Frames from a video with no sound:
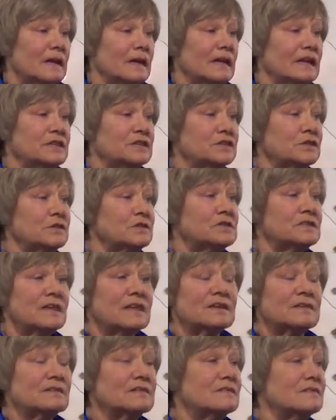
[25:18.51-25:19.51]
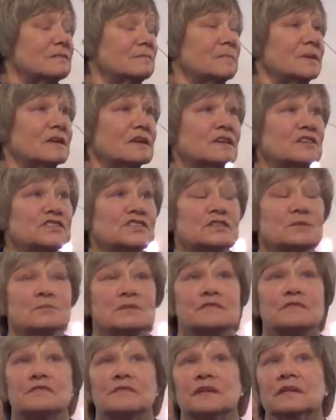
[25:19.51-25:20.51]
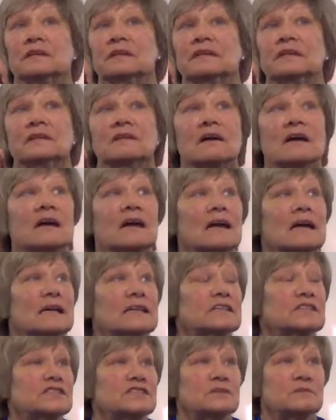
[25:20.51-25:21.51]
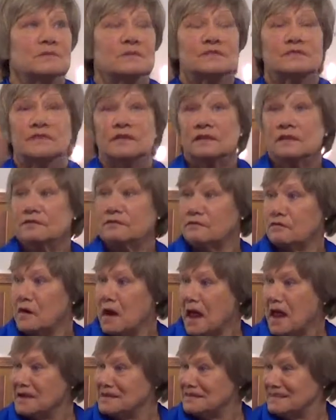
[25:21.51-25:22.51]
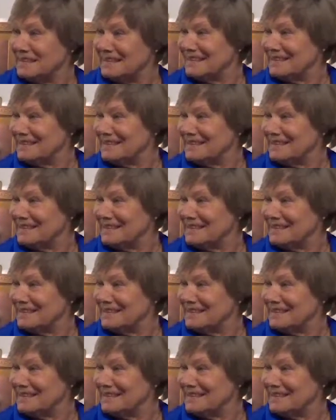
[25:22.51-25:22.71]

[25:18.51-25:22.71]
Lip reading: And Jill said, because she was feeling God and she was feeling frantic